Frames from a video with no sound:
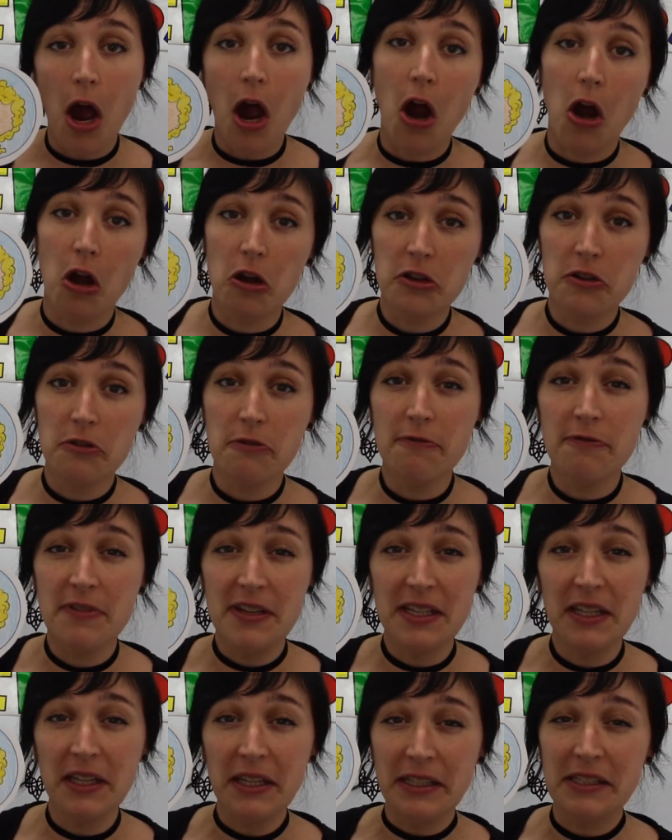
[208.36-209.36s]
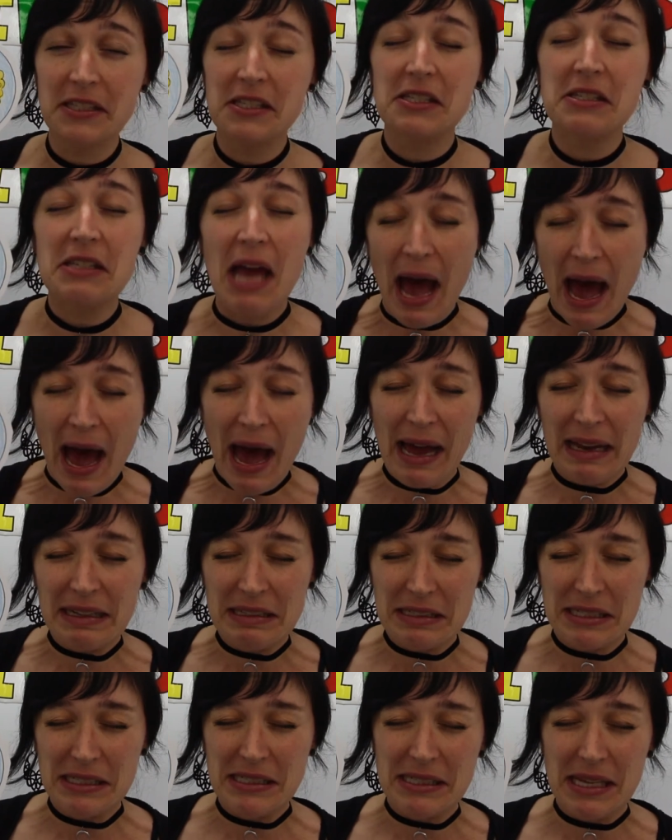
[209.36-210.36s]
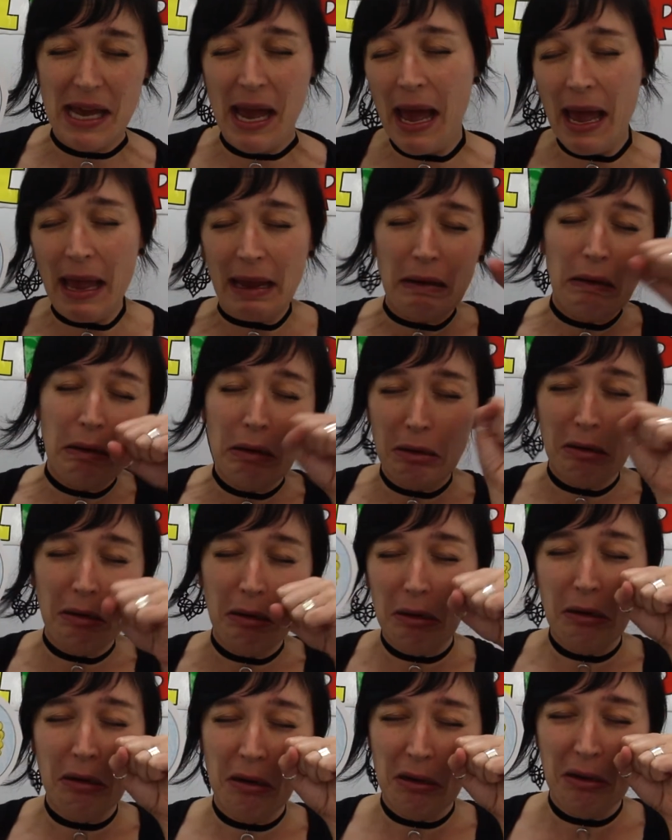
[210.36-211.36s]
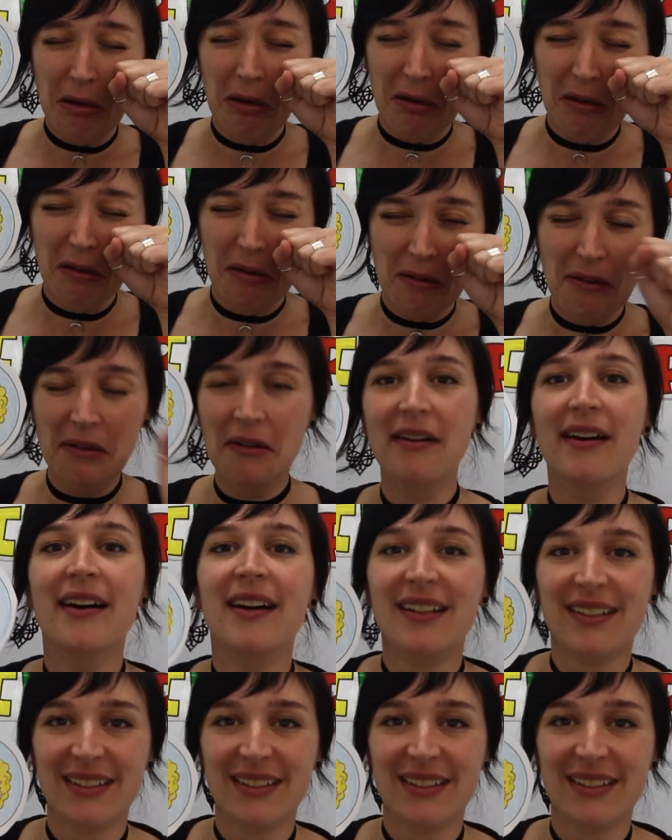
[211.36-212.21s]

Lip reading: Are you feeling sad today? Ooh.